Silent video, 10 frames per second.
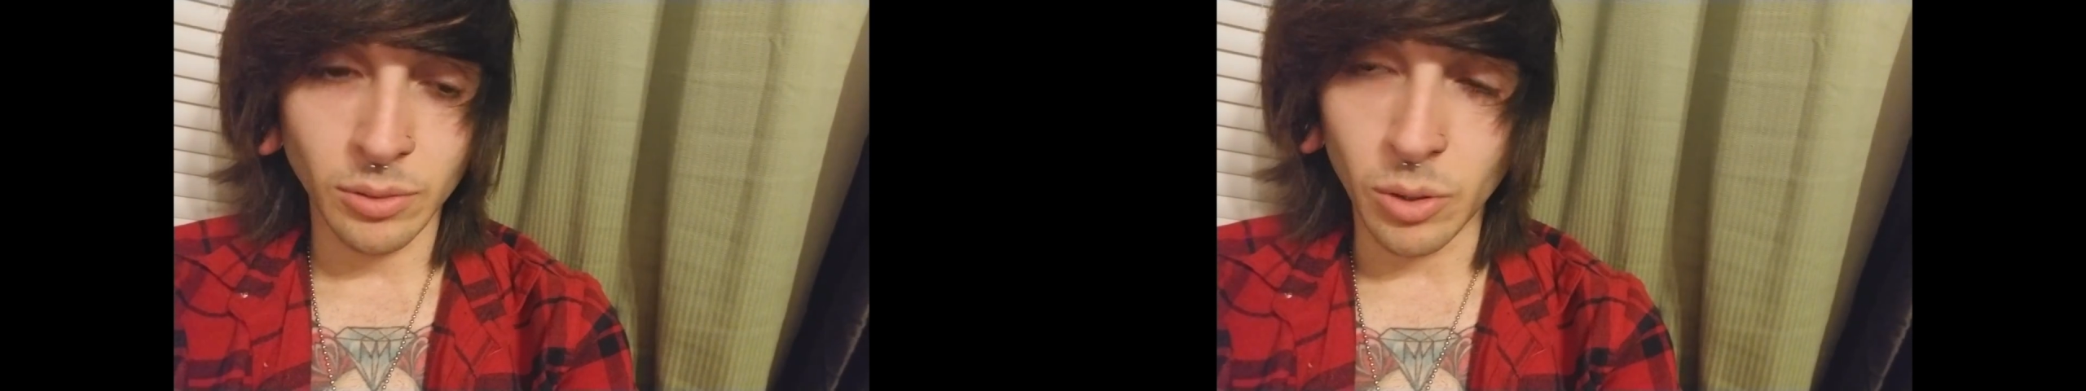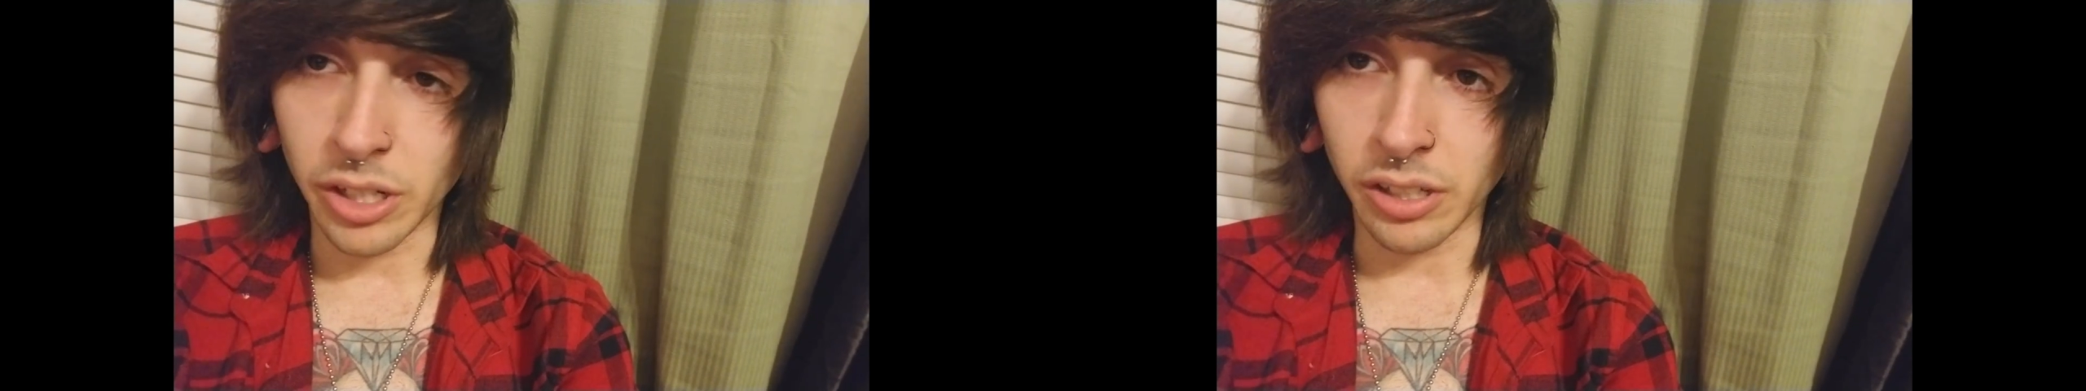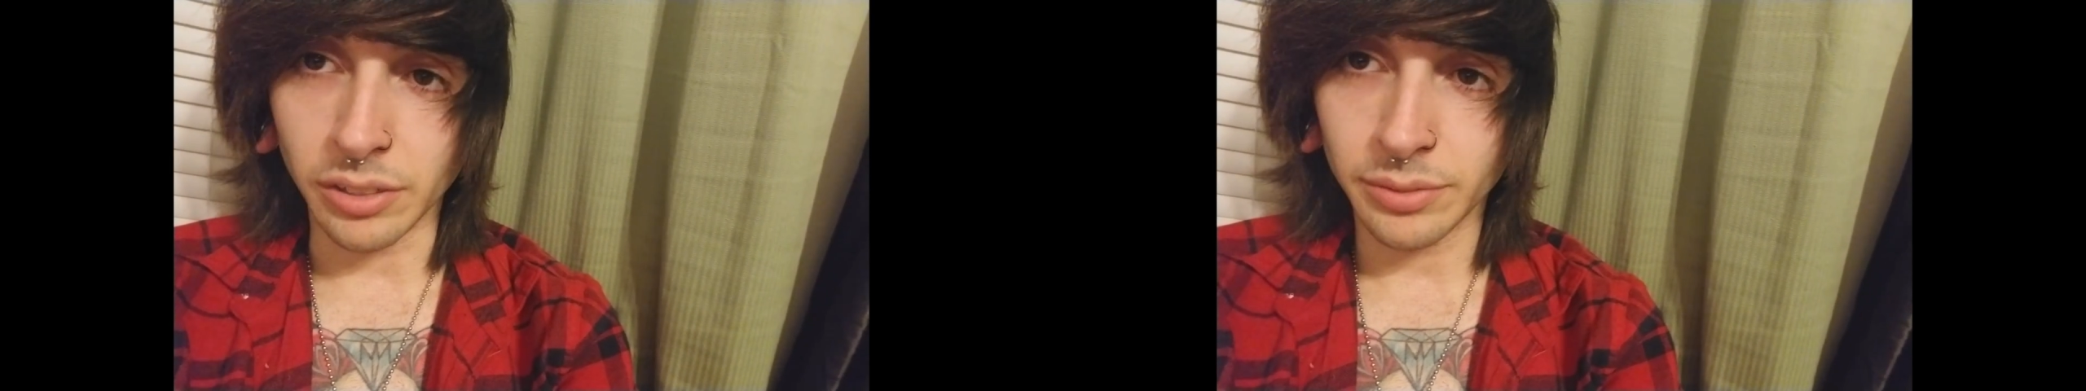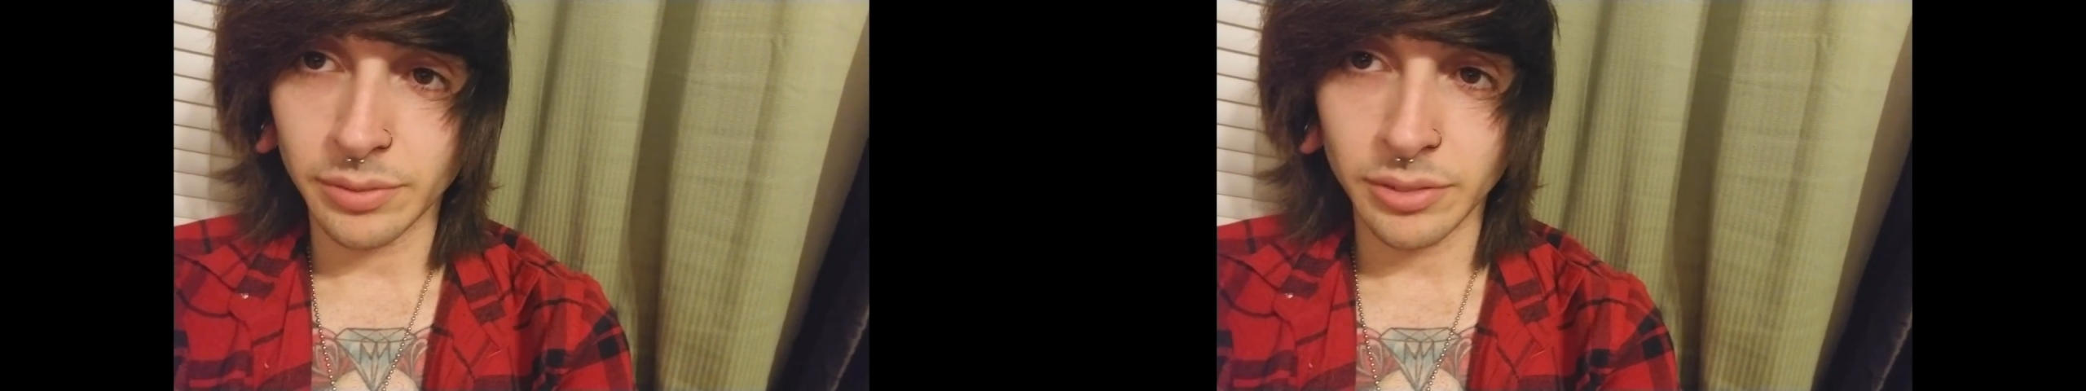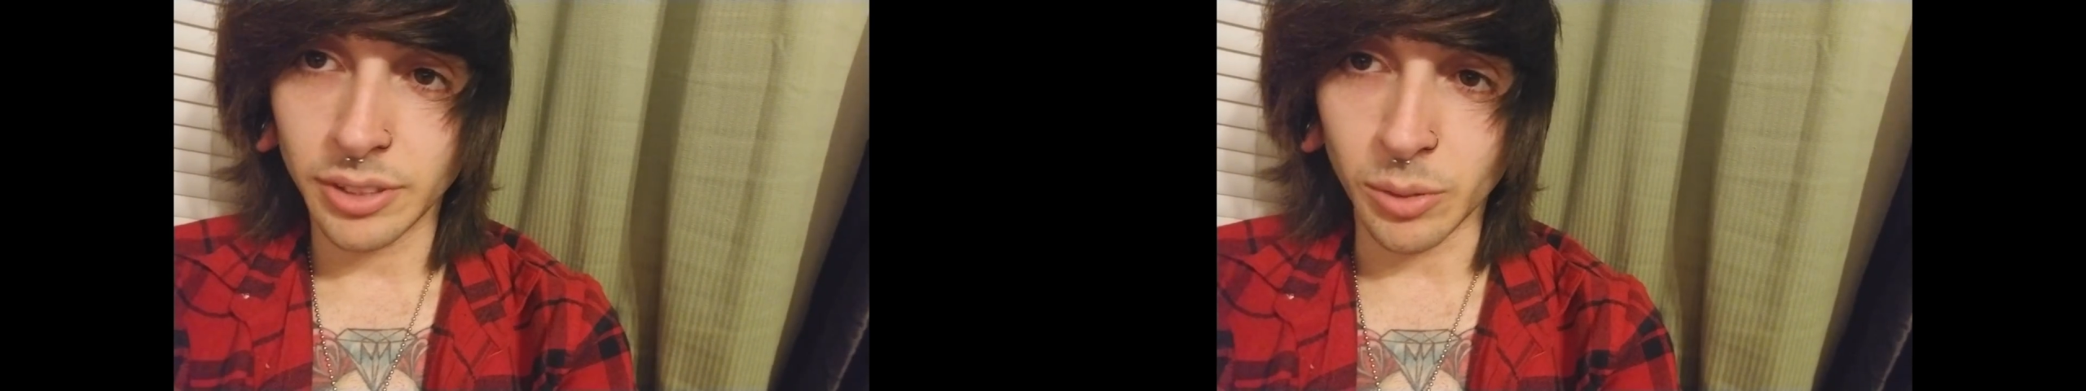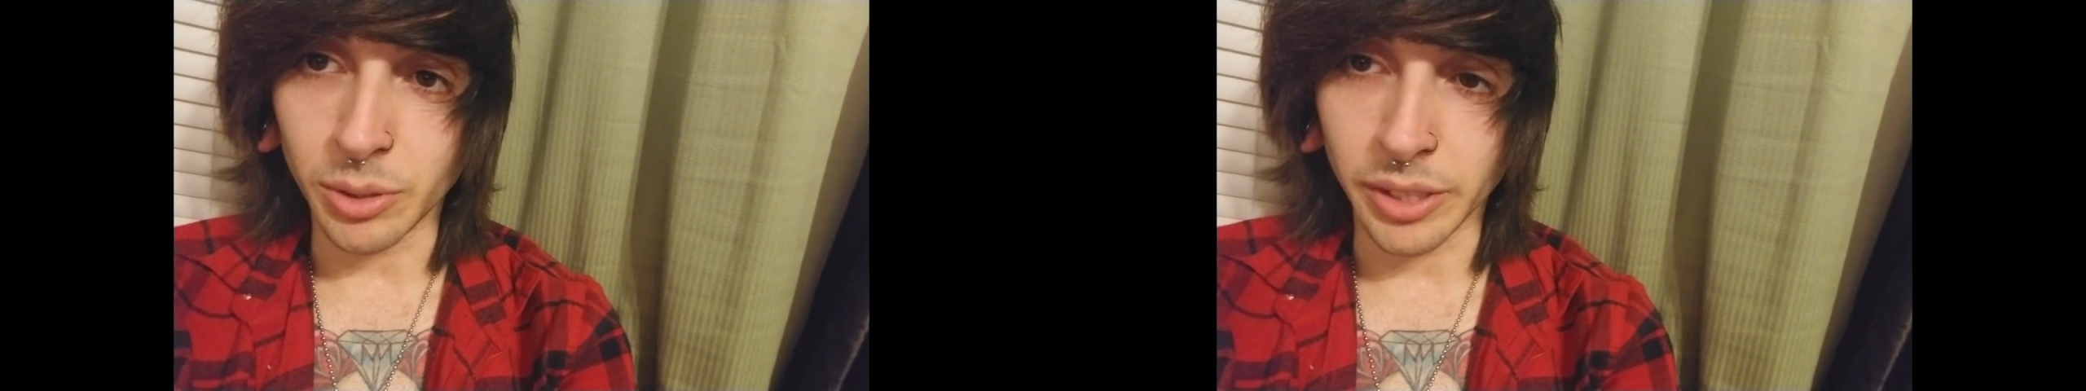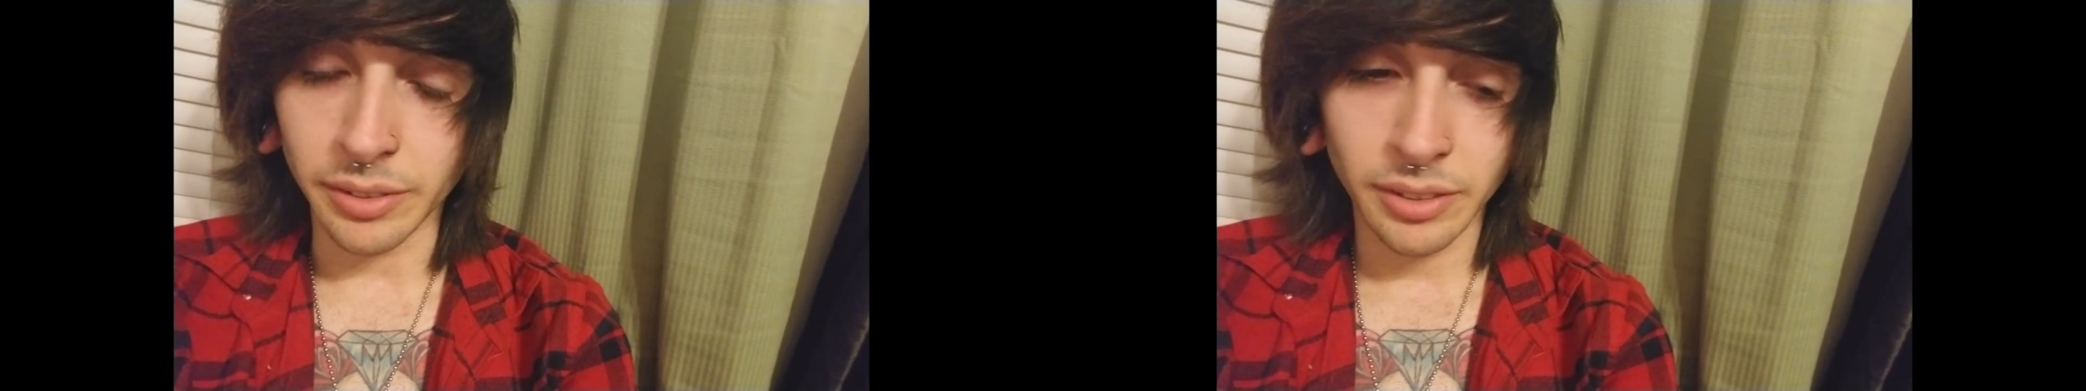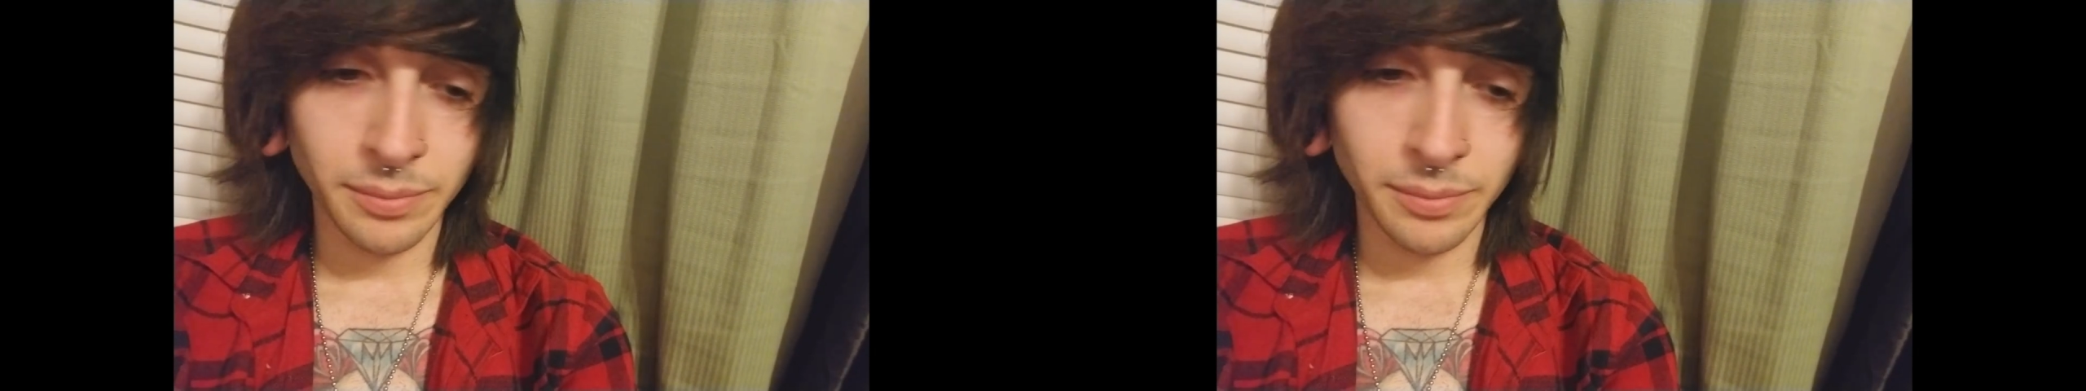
or girl. Don't do it.